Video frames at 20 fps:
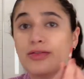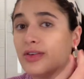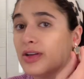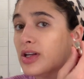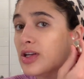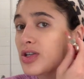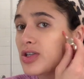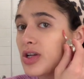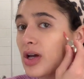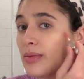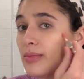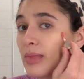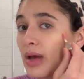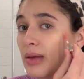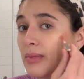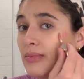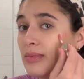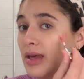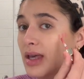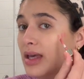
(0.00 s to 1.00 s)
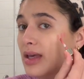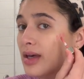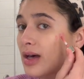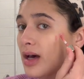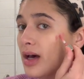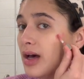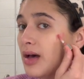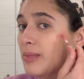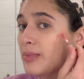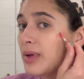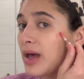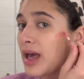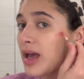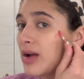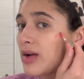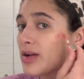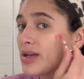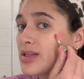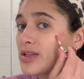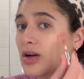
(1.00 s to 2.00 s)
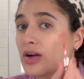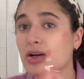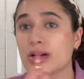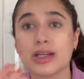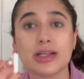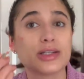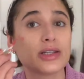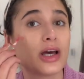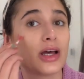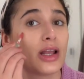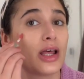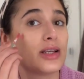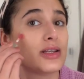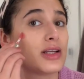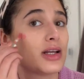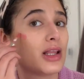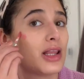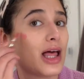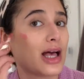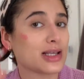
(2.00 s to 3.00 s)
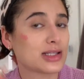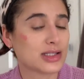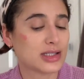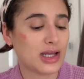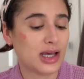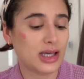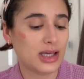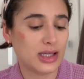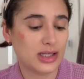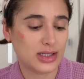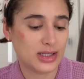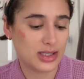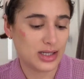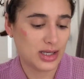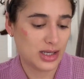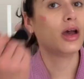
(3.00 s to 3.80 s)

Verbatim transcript: finish up my makeup. Hair is already done, I did it last night.